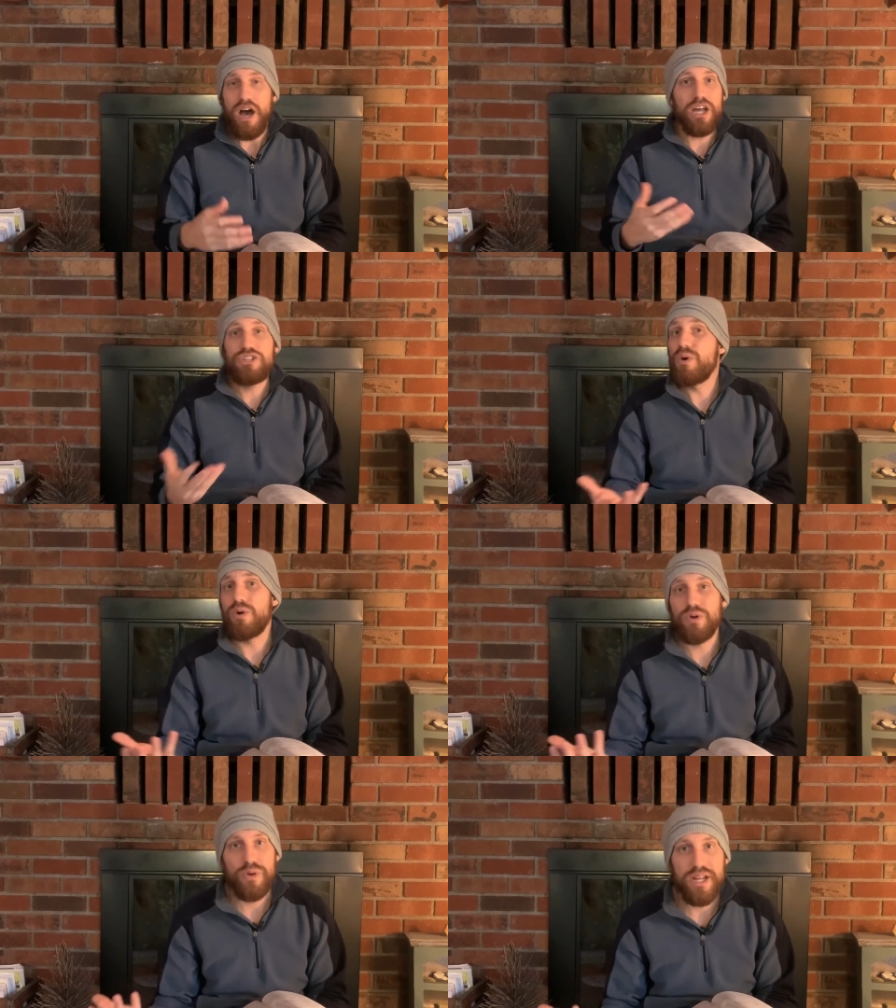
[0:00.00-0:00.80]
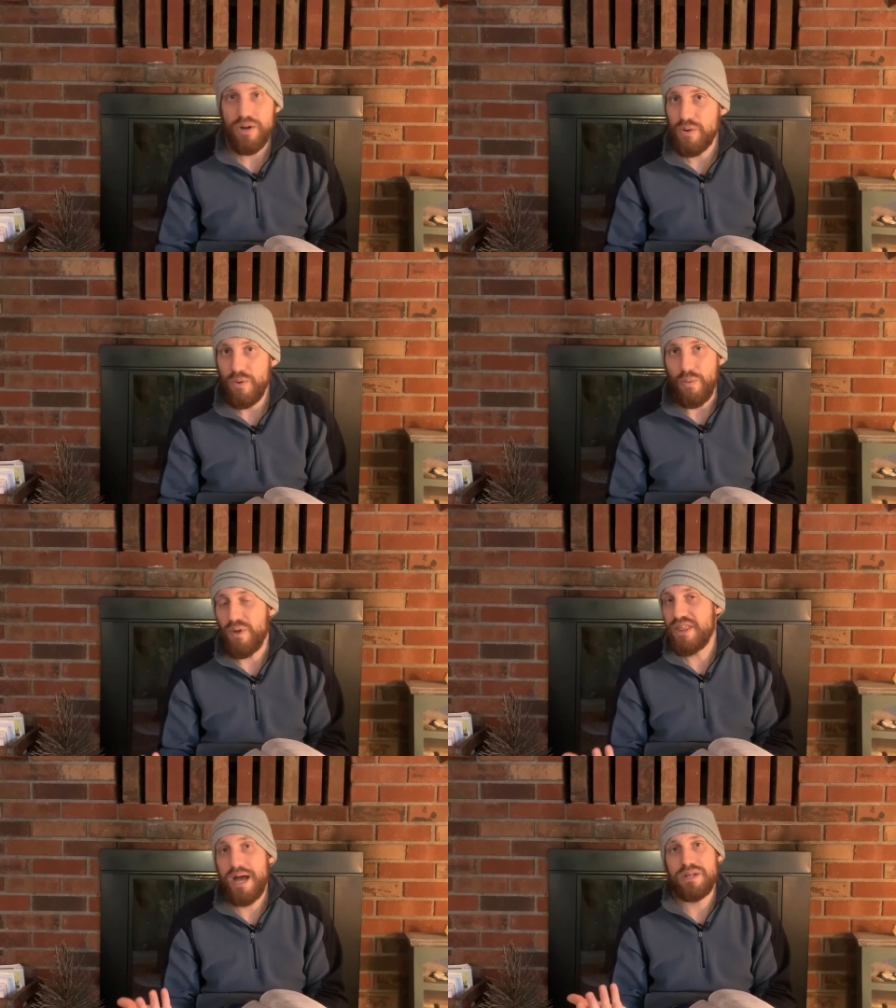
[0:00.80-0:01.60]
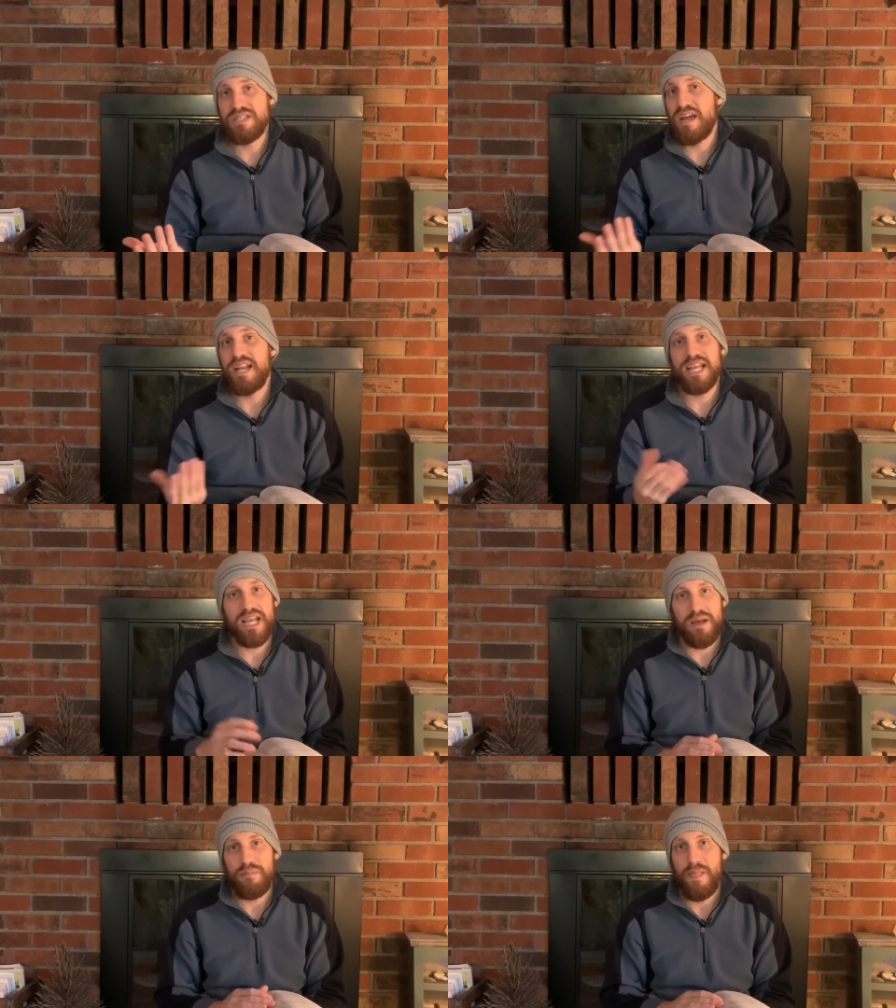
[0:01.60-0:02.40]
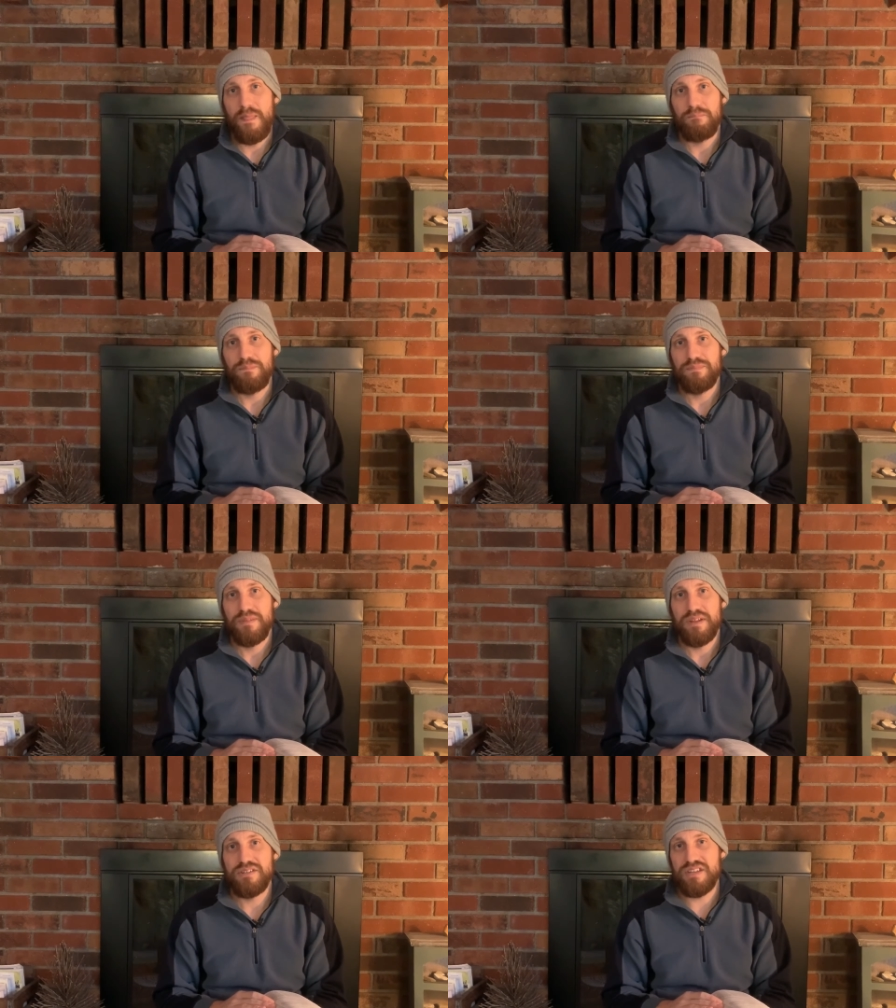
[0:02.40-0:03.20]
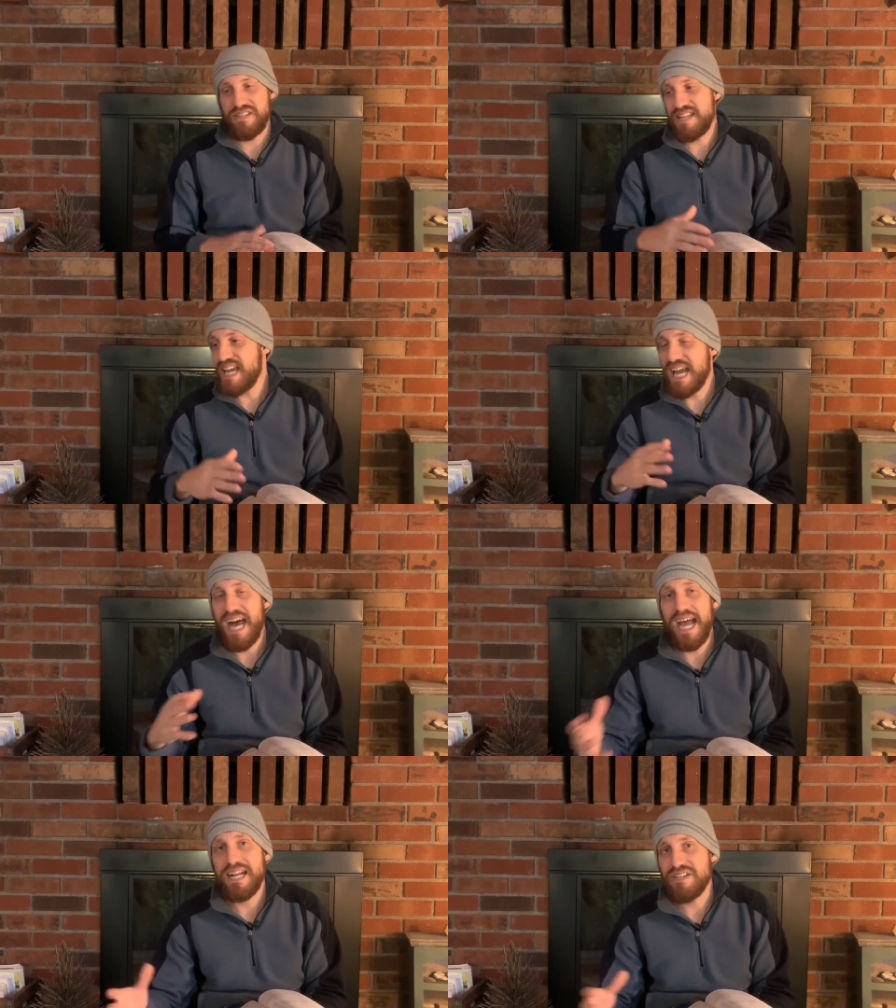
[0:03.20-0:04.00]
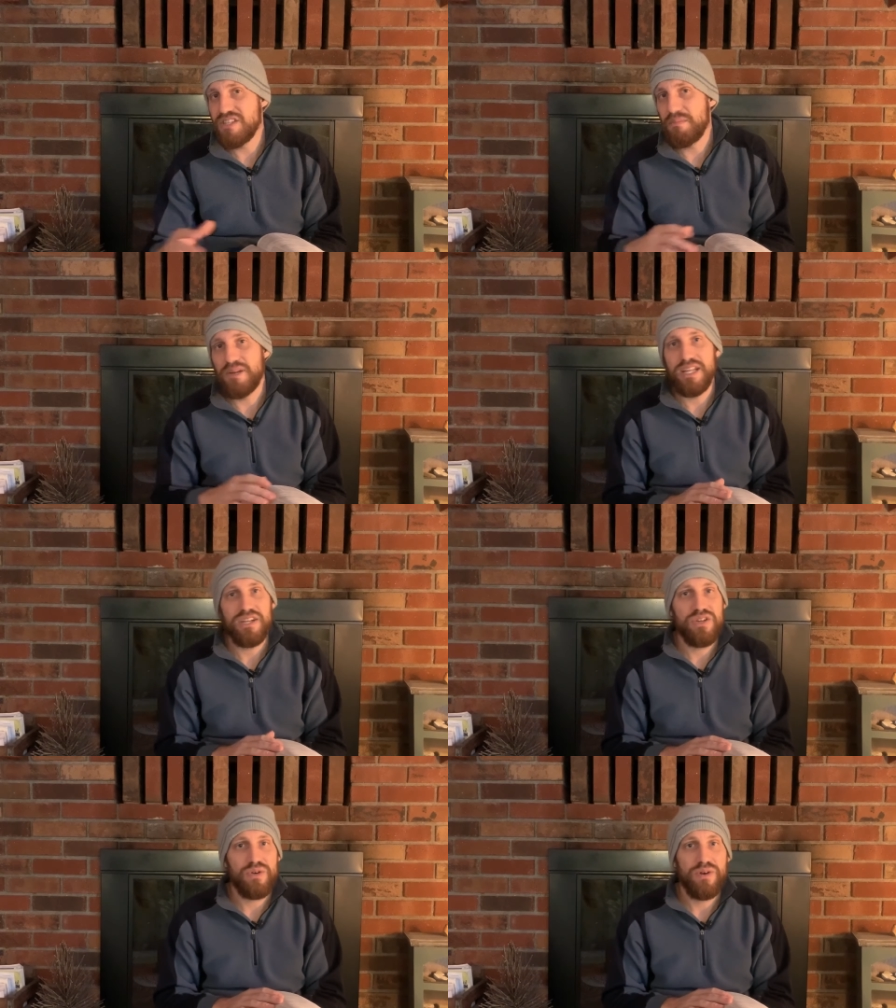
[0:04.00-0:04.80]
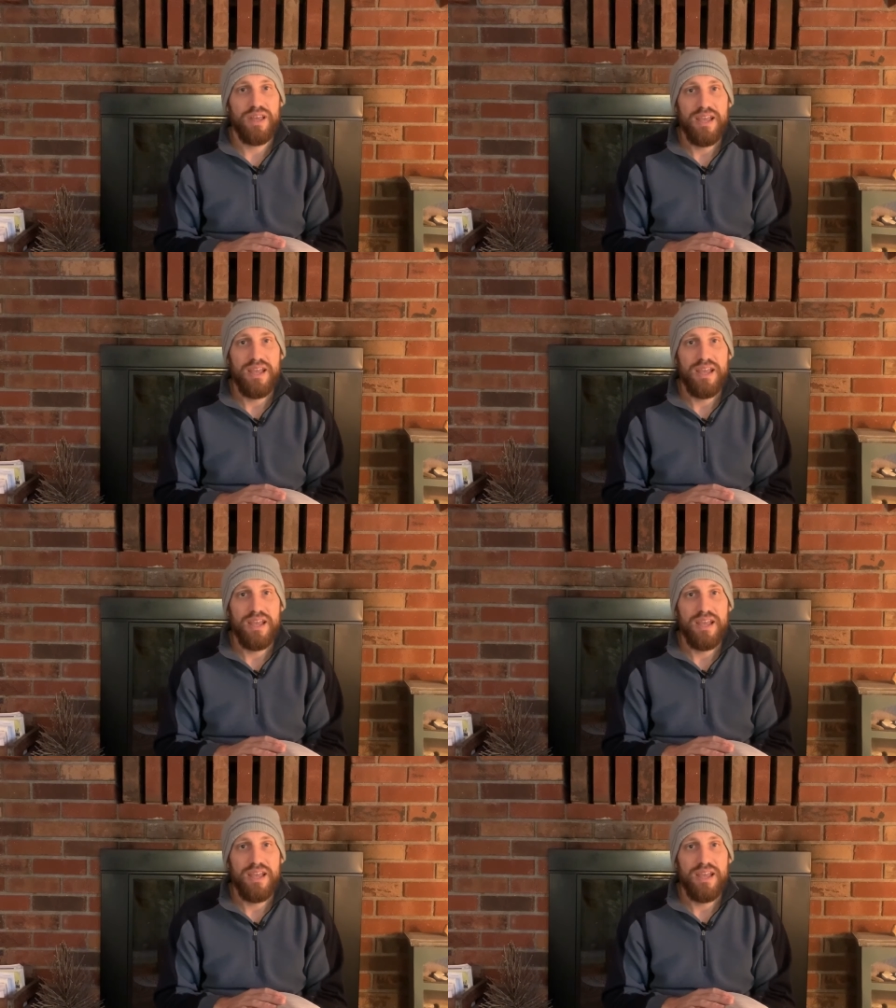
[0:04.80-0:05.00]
a door greeter without signing up, to say hi to somebody new.